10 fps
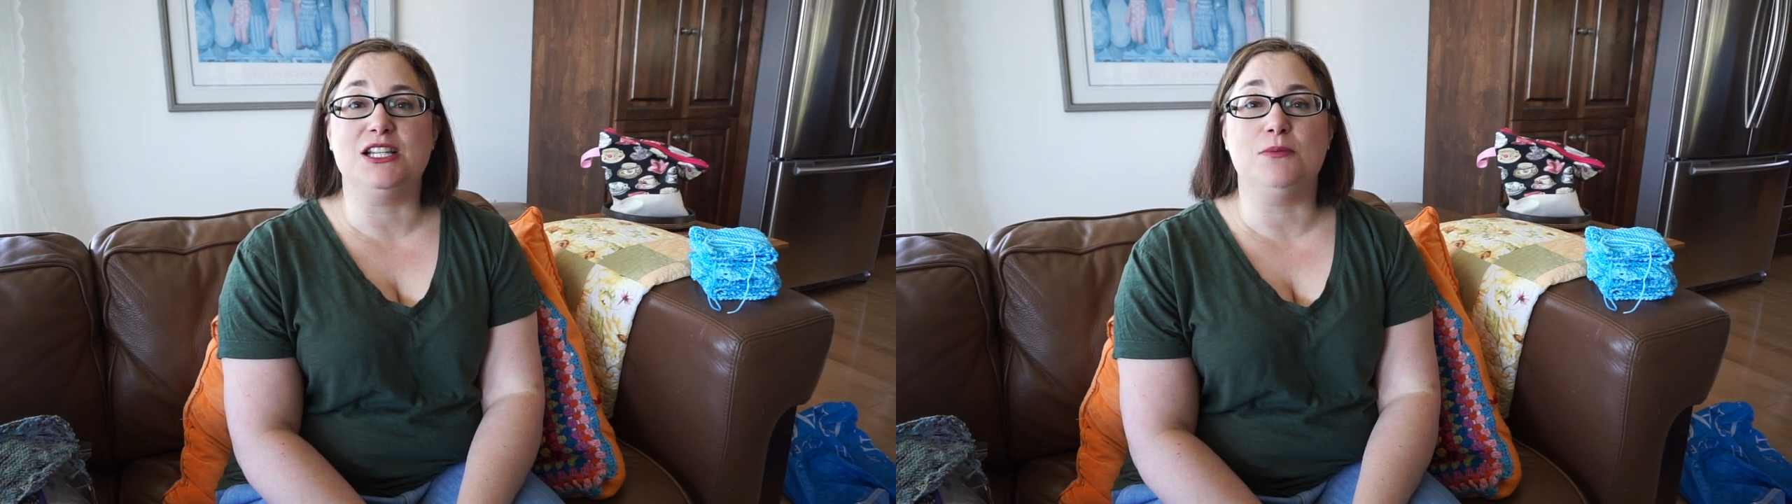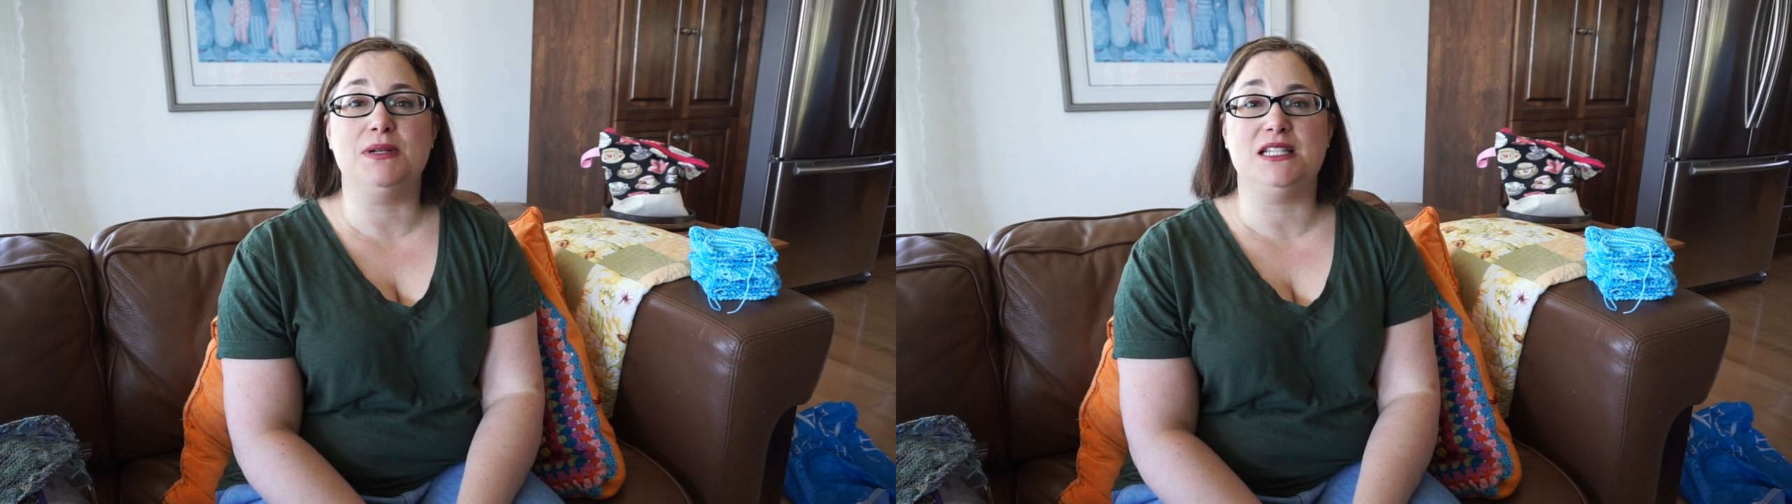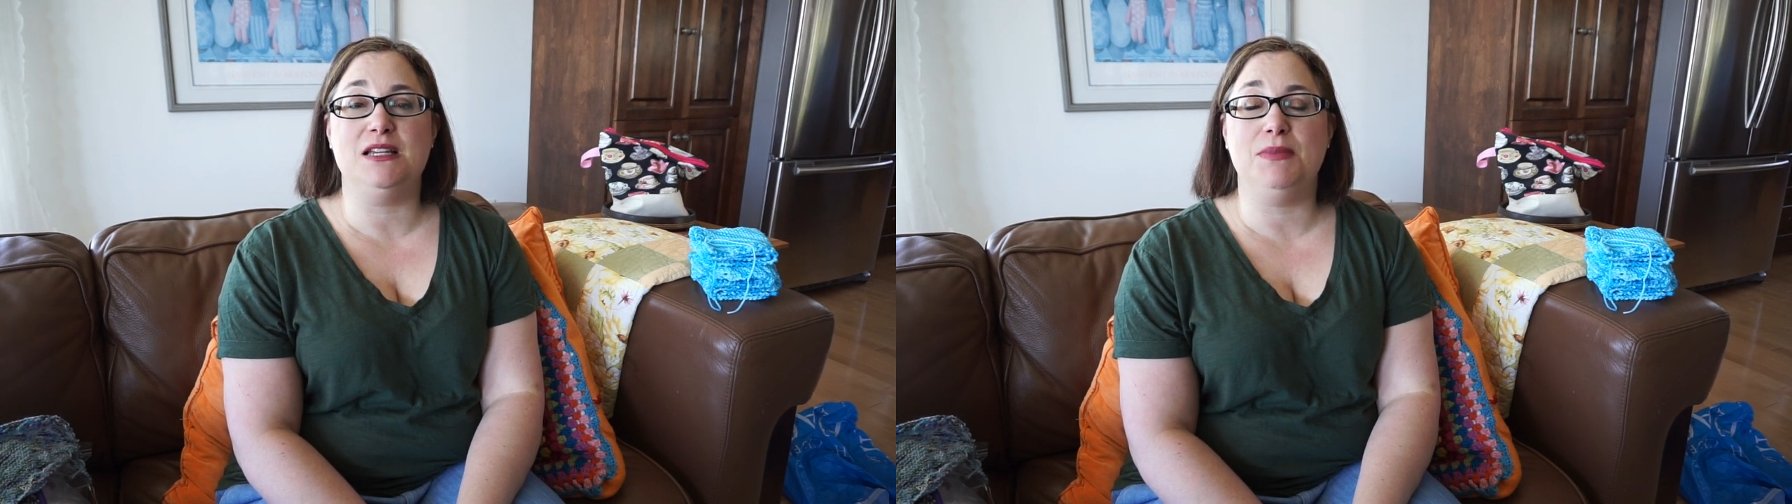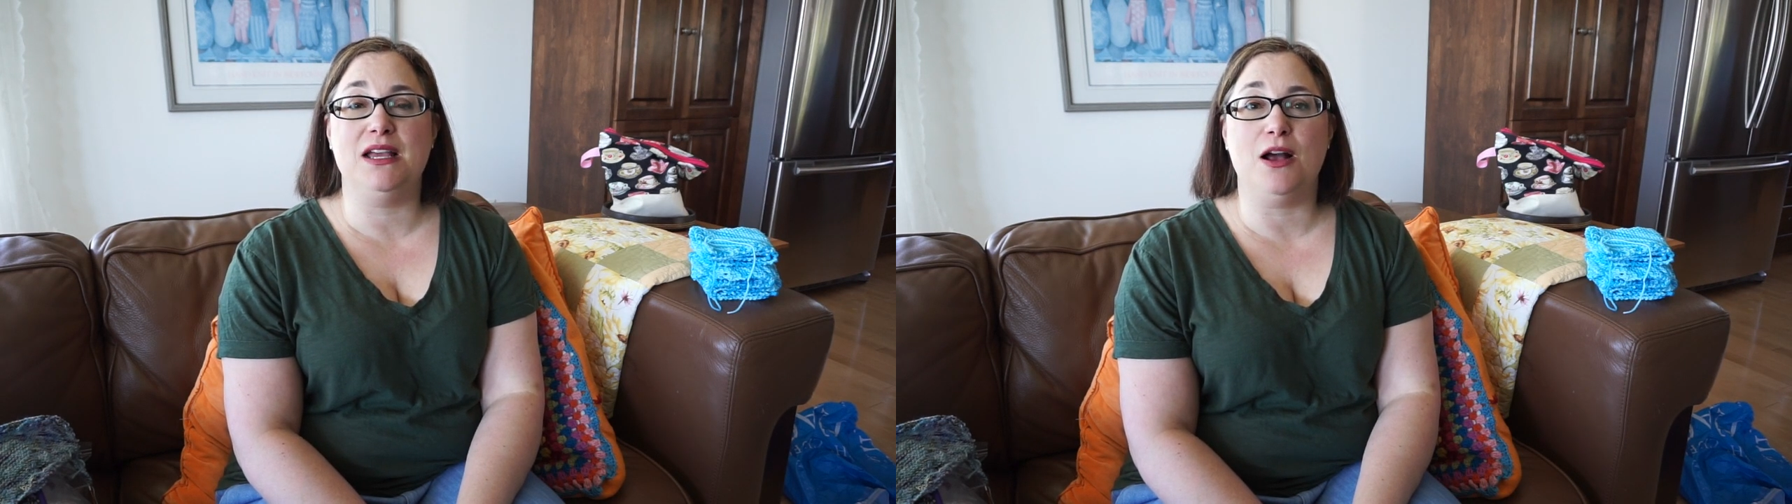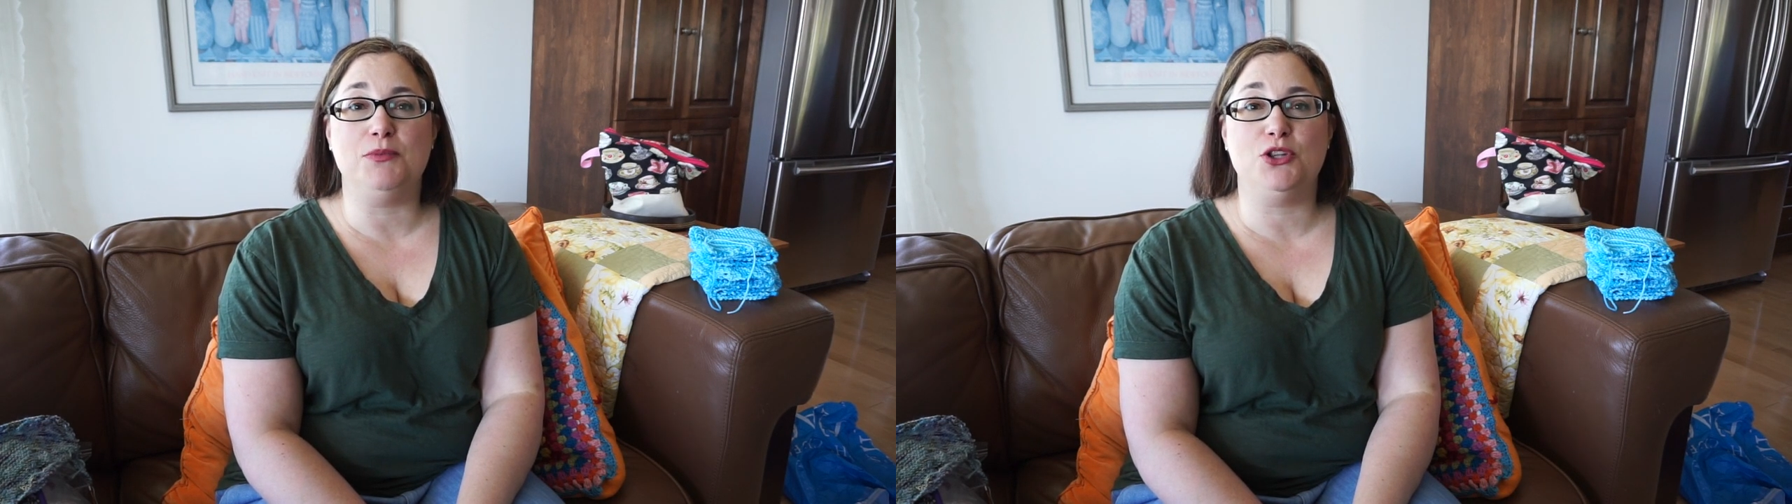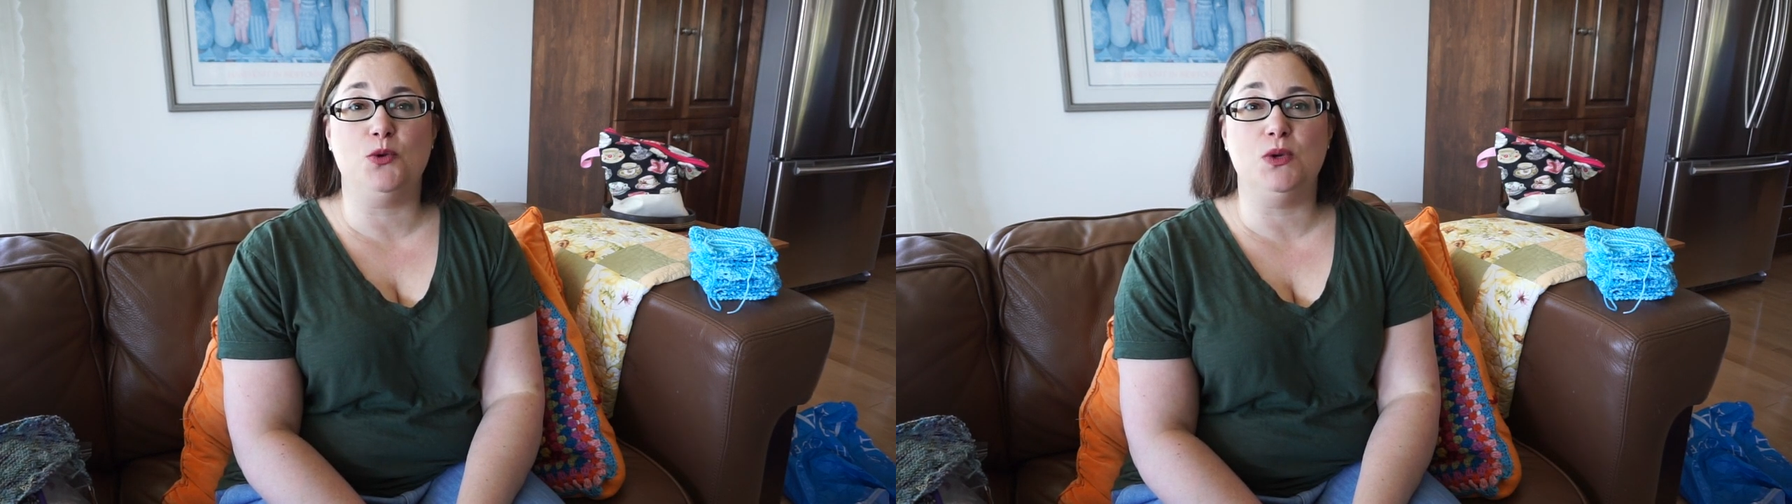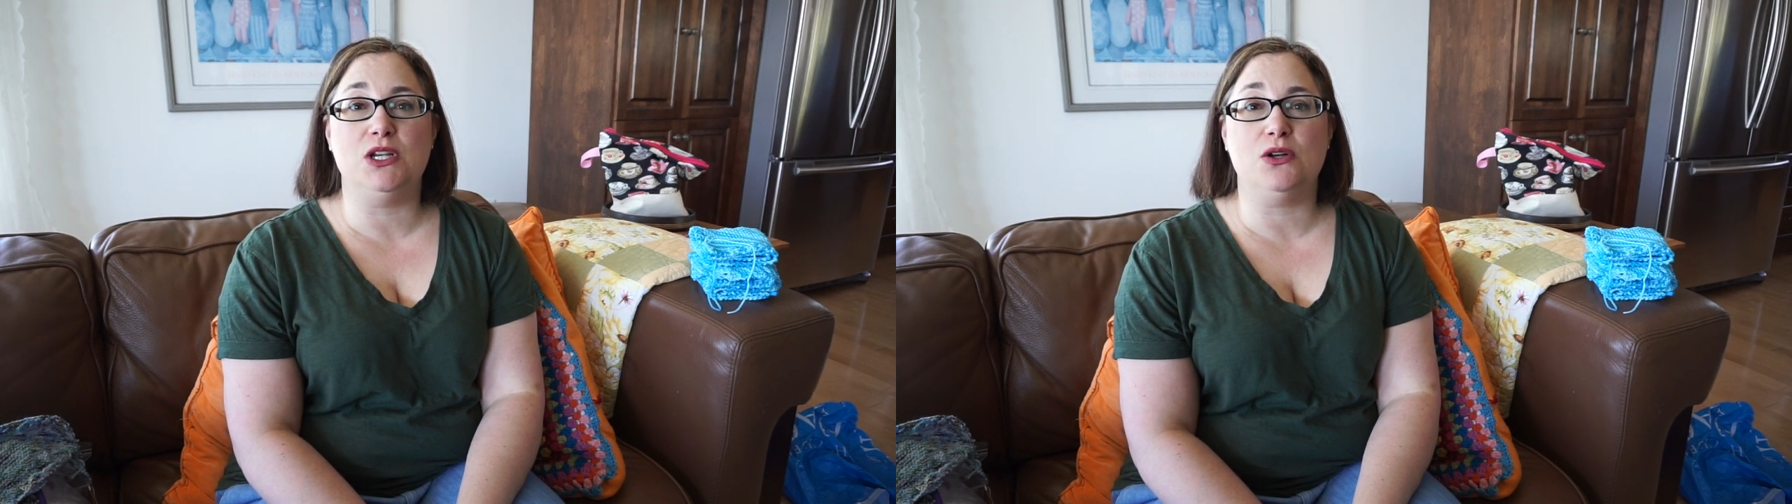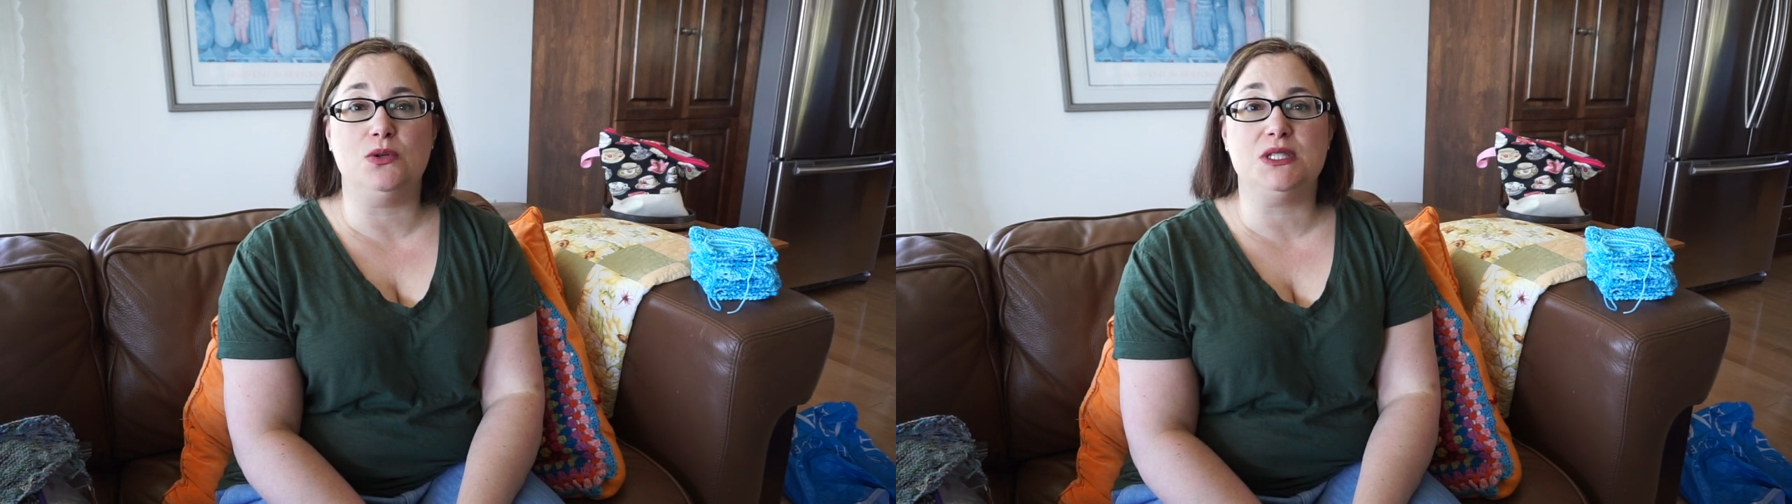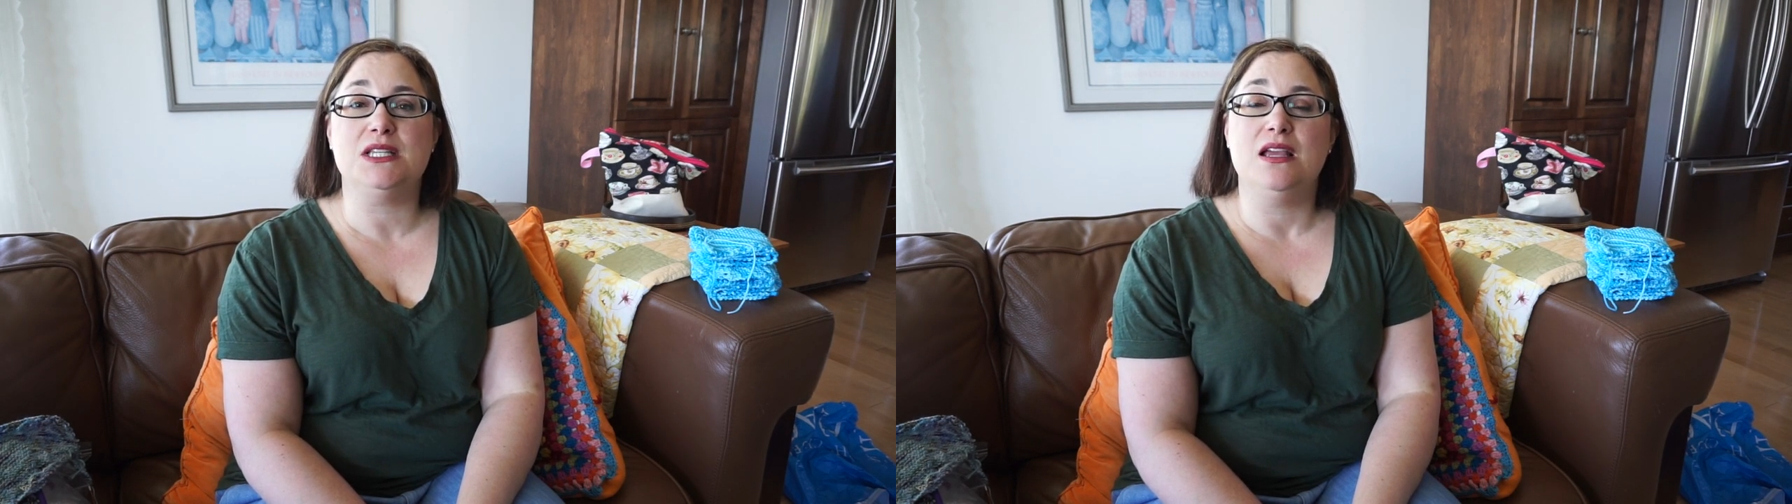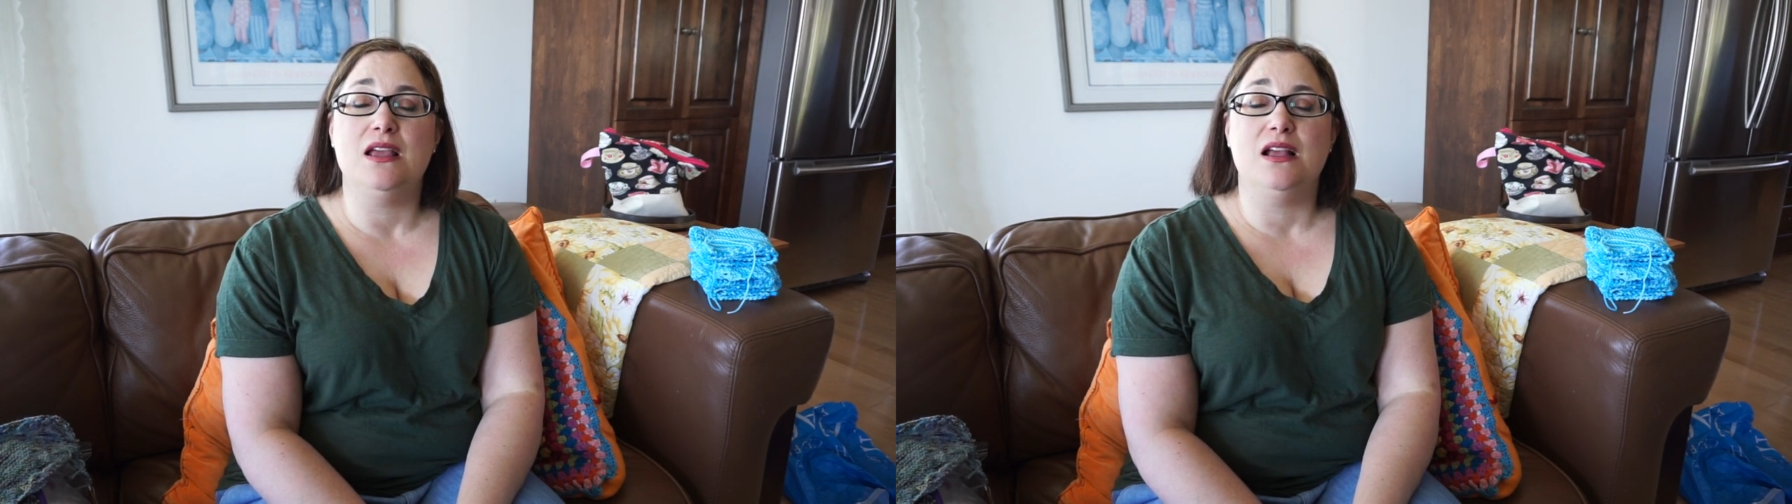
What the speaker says: they're busy being up to the windows,